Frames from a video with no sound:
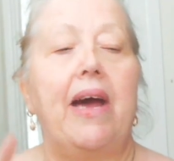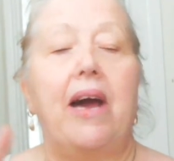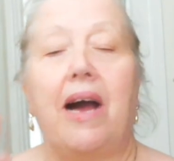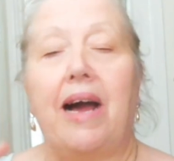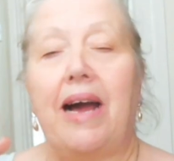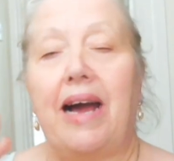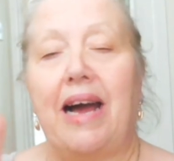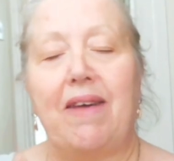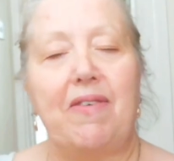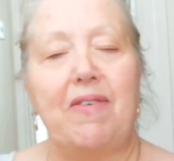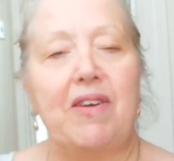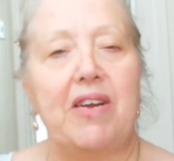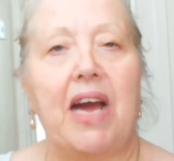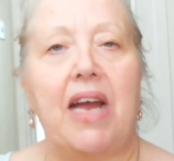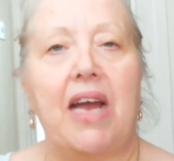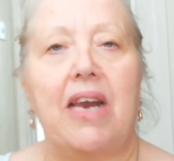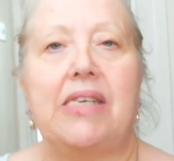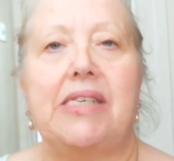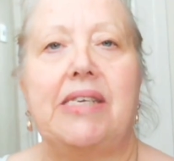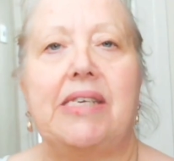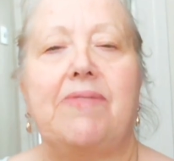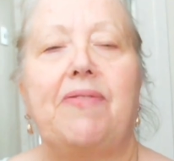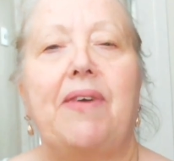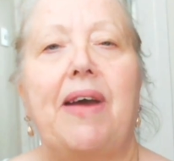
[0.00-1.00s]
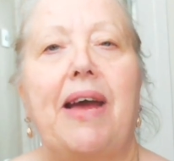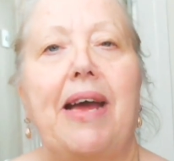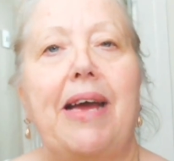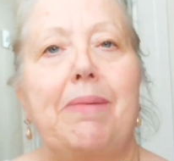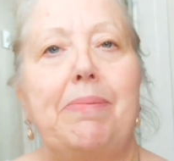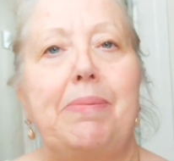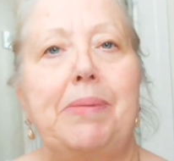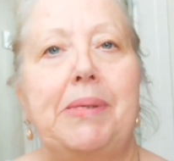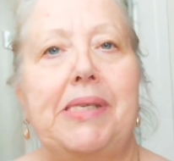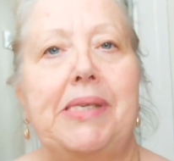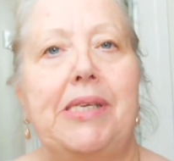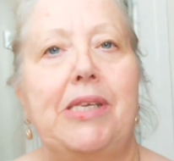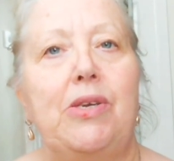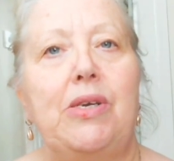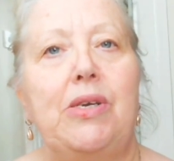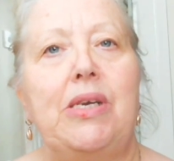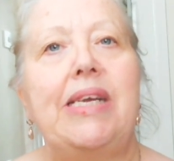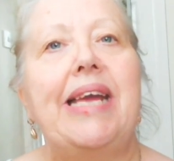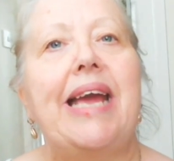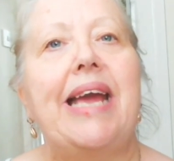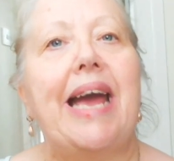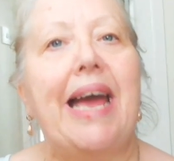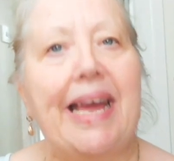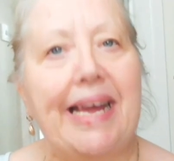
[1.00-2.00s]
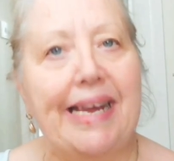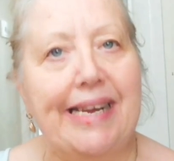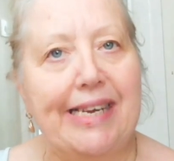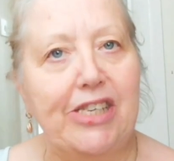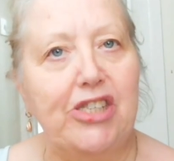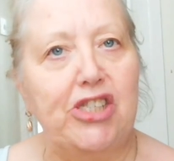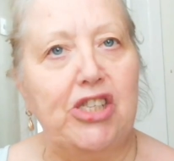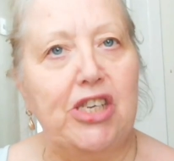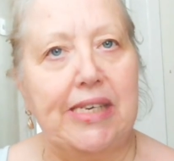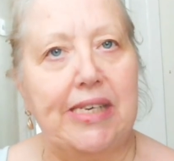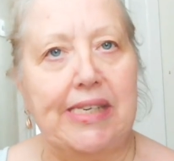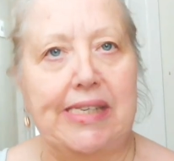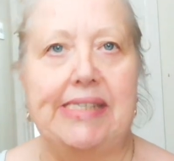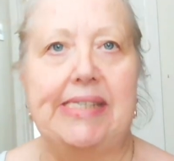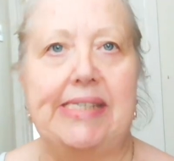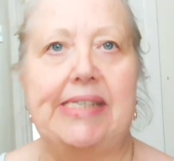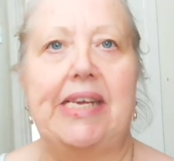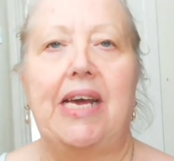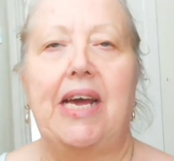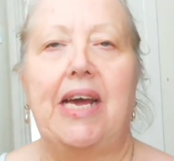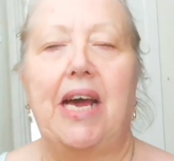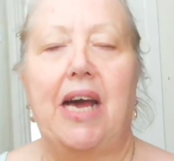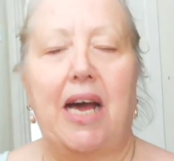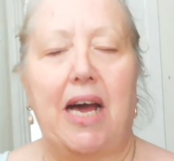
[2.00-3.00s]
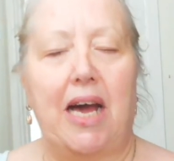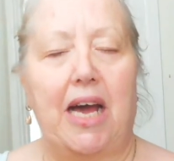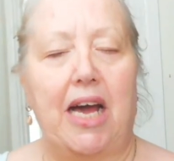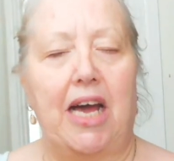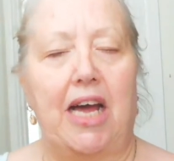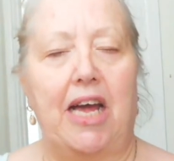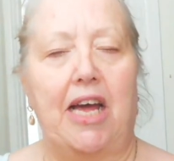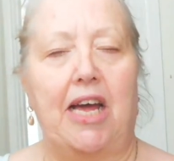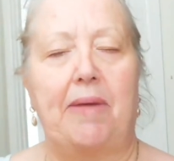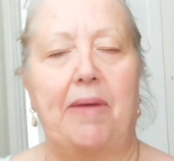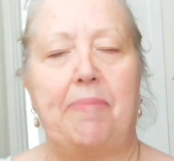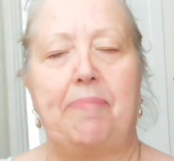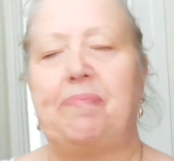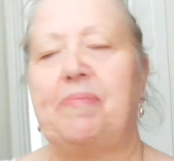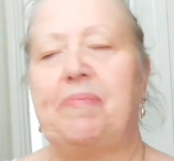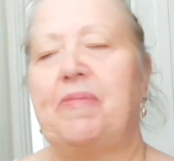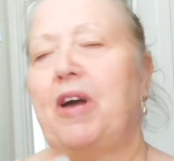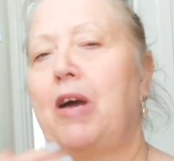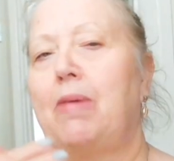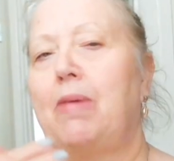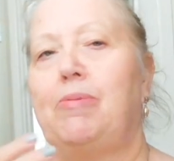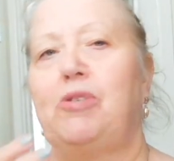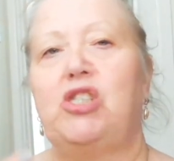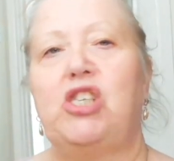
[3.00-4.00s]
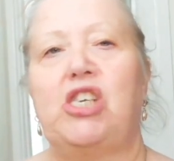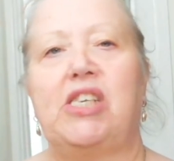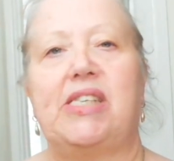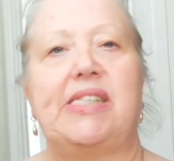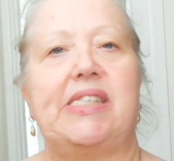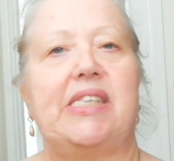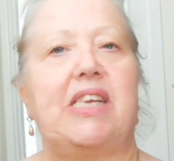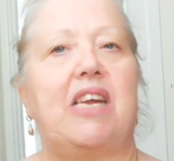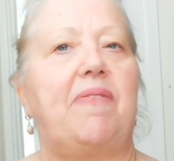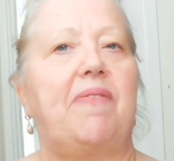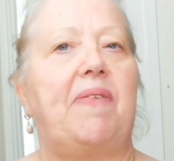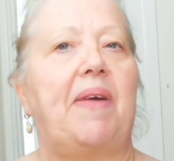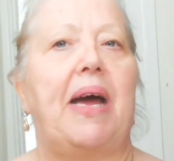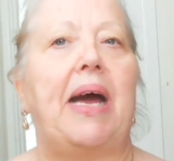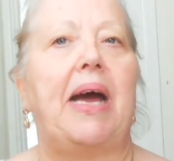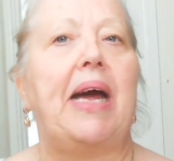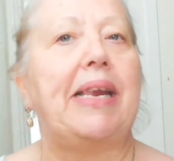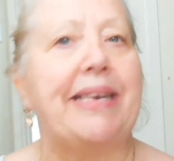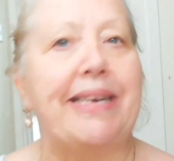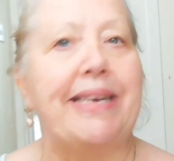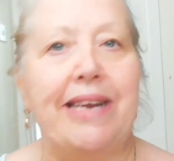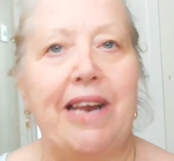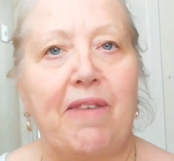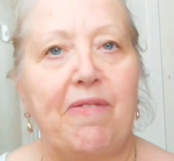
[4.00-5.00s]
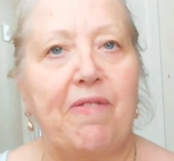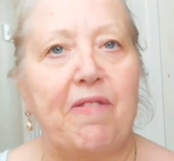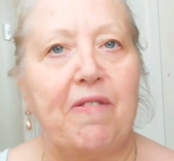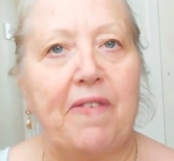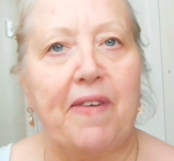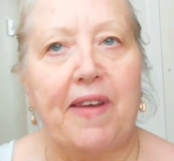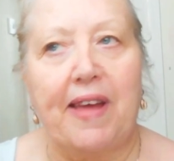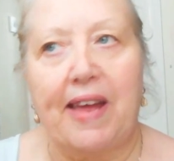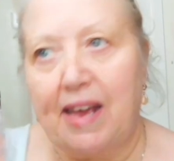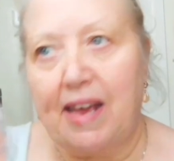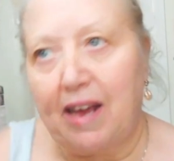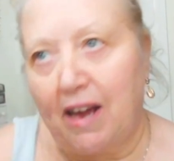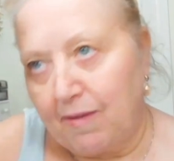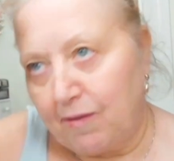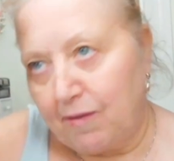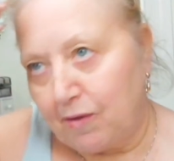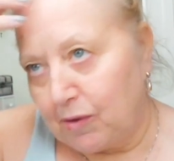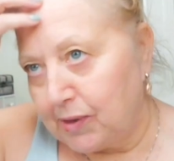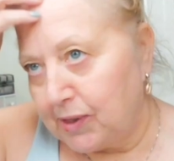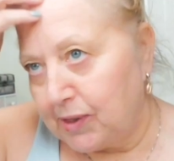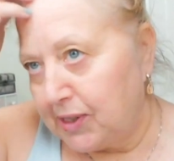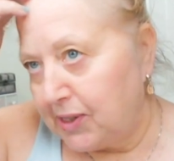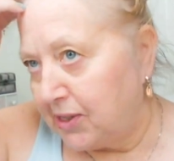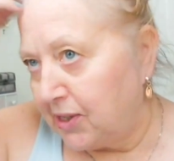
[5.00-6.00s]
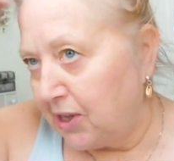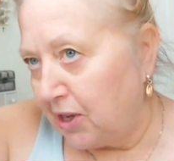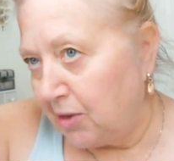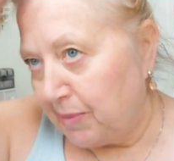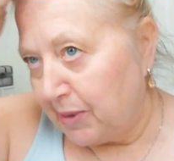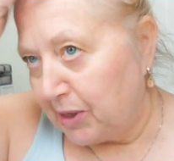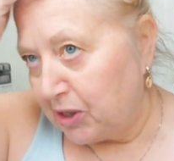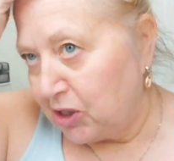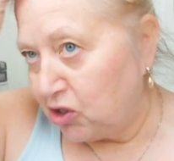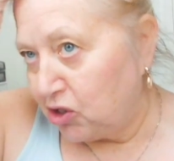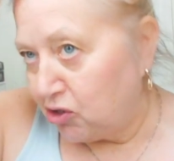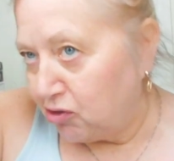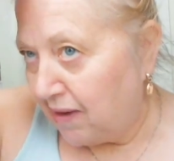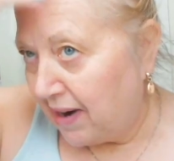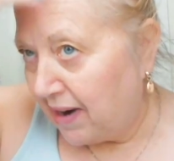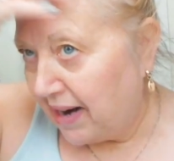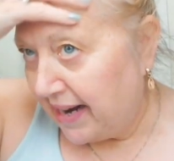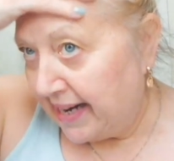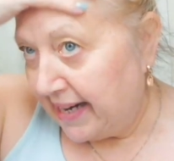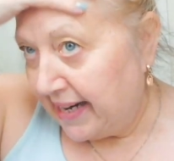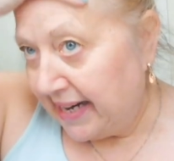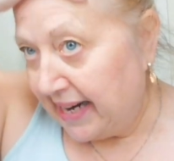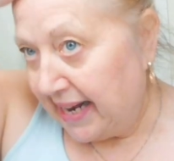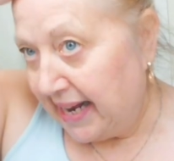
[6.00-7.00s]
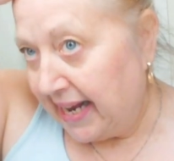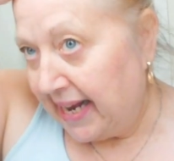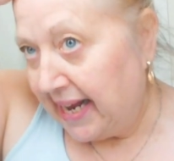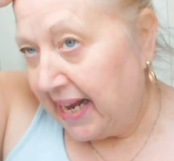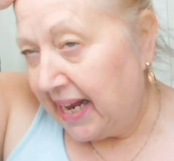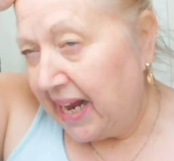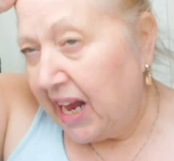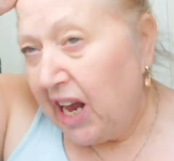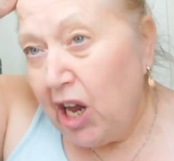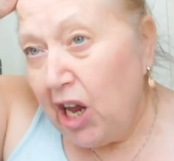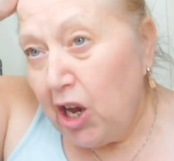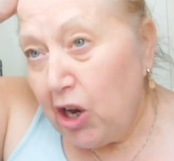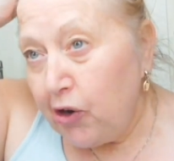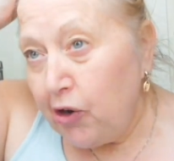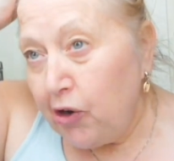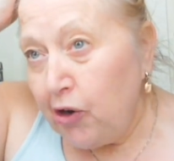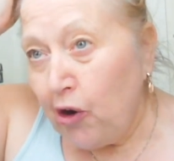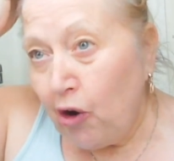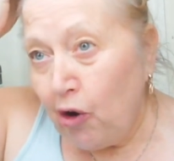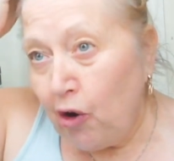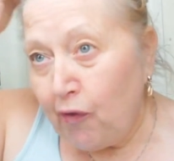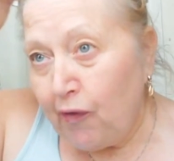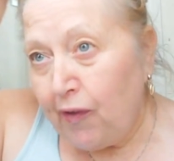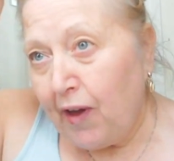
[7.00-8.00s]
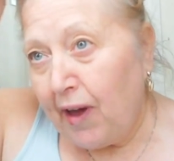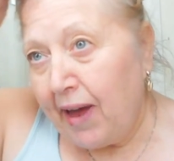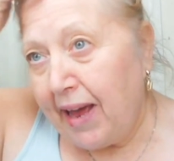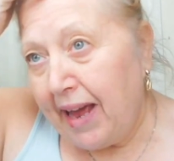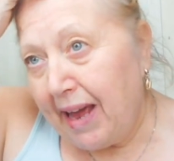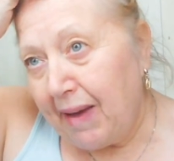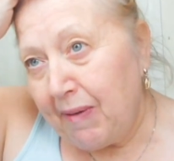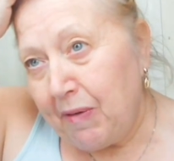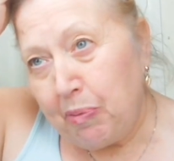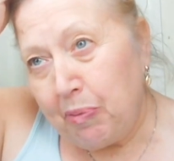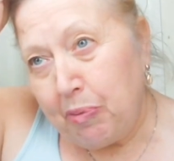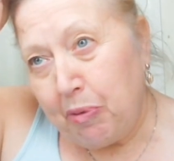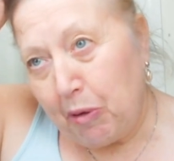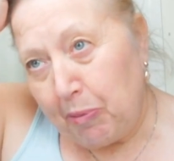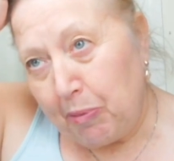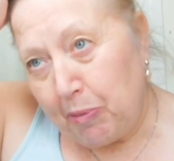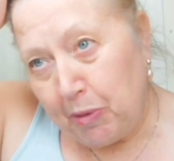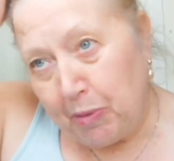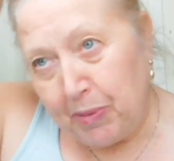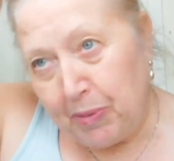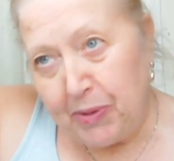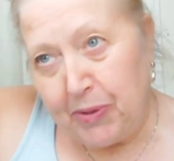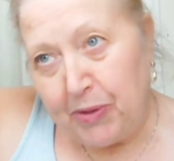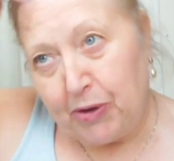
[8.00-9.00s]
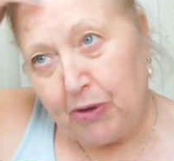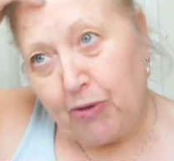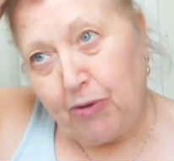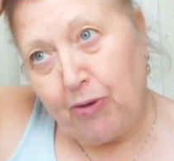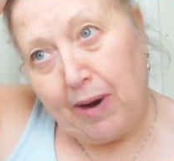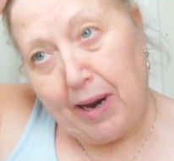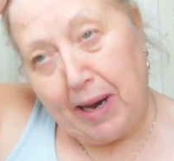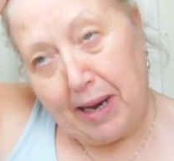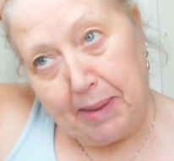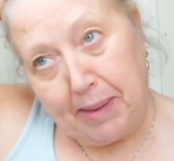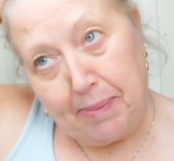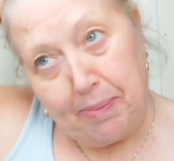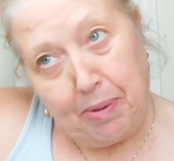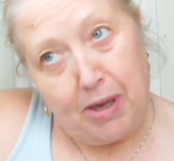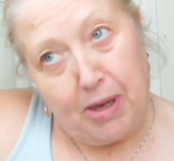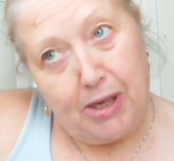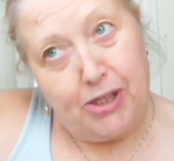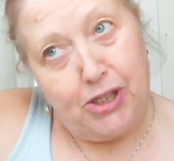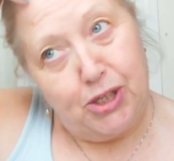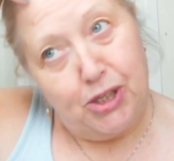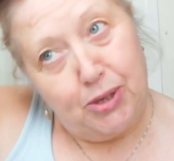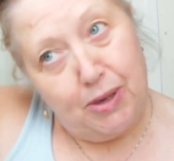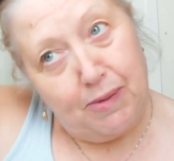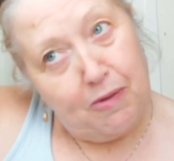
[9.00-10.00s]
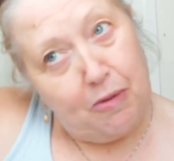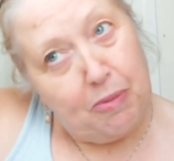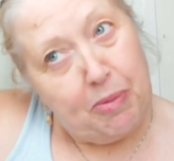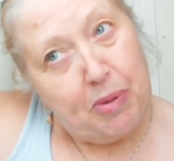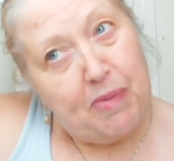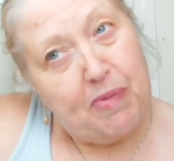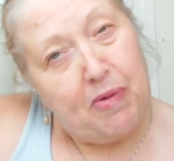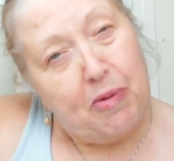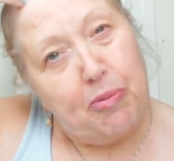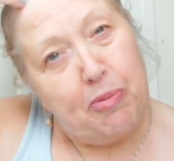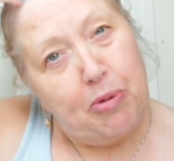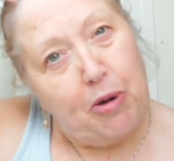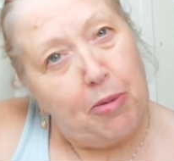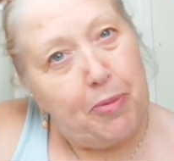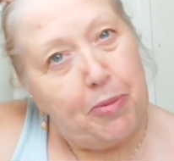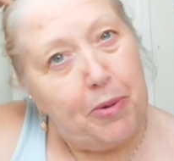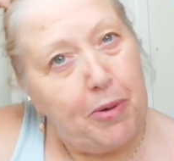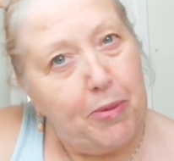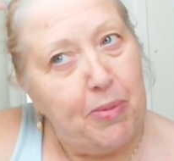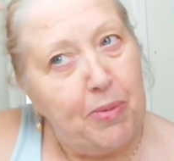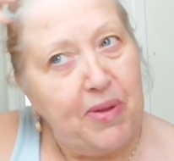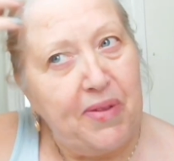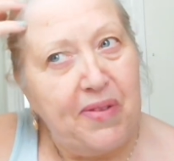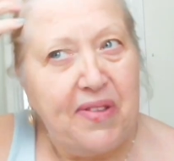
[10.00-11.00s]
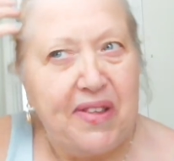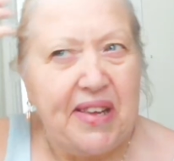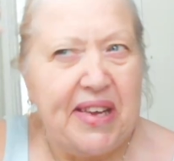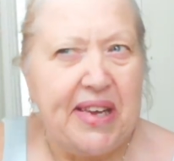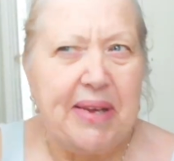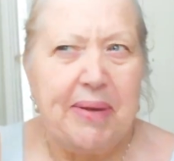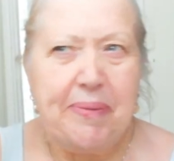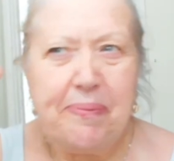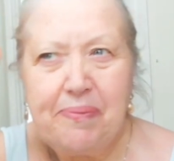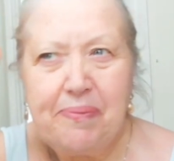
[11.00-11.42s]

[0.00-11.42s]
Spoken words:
I haven't coloured it for absolutely ages. I've had enough of it. I've got so much grey in here. Not that I have a problem with the grey, but I do have a bit of a problem with the,